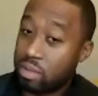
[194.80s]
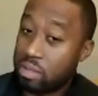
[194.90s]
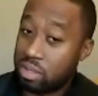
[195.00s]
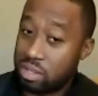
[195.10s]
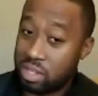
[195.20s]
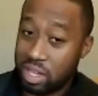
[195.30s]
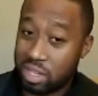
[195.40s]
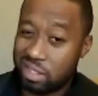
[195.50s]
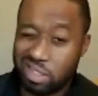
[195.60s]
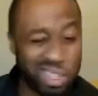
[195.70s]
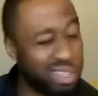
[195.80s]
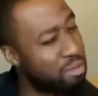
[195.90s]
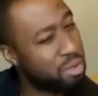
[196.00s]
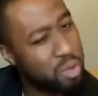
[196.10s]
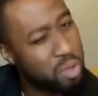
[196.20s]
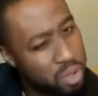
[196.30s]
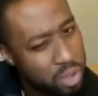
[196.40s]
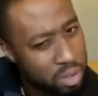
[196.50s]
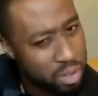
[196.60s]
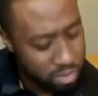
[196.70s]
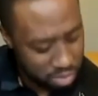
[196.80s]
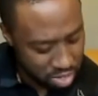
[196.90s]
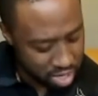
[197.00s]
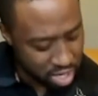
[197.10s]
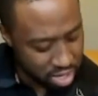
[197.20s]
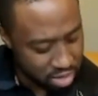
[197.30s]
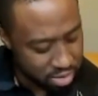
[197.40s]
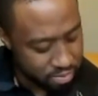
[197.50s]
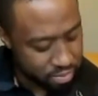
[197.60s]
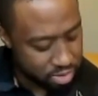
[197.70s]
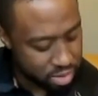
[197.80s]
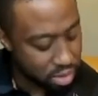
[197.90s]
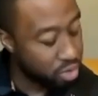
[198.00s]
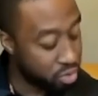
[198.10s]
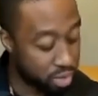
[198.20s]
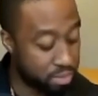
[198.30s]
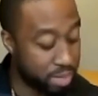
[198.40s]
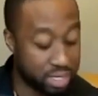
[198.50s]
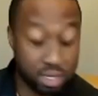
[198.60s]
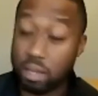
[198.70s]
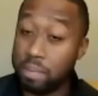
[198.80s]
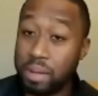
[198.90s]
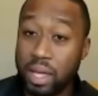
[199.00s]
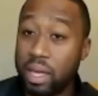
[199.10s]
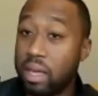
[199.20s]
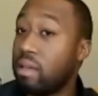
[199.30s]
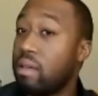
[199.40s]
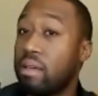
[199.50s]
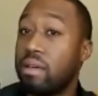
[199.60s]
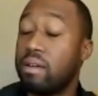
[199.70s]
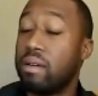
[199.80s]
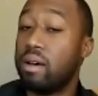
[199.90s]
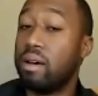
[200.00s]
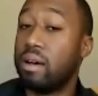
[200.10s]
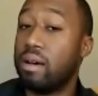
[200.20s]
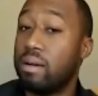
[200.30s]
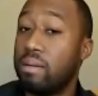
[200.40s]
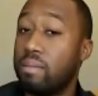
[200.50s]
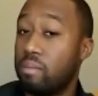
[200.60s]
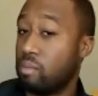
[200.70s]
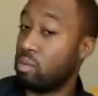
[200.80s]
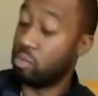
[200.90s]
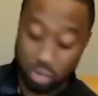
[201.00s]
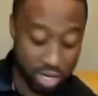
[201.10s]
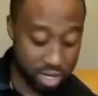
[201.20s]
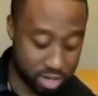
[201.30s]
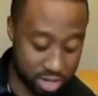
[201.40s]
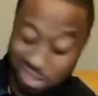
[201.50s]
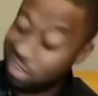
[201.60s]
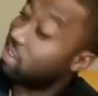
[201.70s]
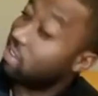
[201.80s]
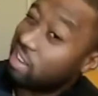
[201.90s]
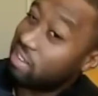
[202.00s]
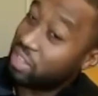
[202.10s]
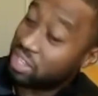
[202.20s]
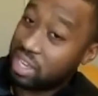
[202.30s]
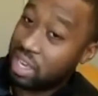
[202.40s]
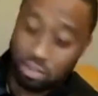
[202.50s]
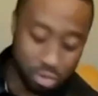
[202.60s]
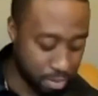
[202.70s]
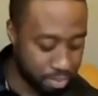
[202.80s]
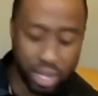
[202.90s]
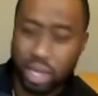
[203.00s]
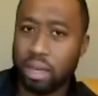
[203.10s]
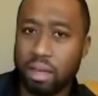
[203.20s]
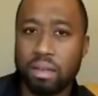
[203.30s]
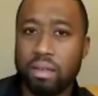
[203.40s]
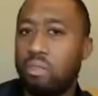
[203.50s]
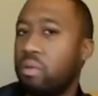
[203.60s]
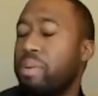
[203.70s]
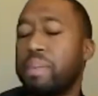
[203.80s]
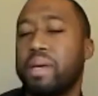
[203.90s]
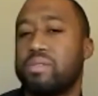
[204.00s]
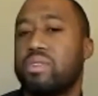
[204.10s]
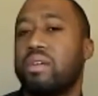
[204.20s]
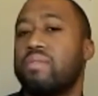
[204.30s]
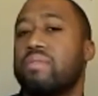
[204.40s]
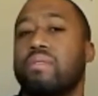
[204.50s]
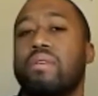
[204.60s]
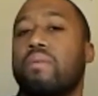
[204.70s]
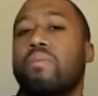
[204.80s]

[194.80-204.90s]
to the sixth, then when you hit here, you can basically play when you hit this sound, you can play over B major seven,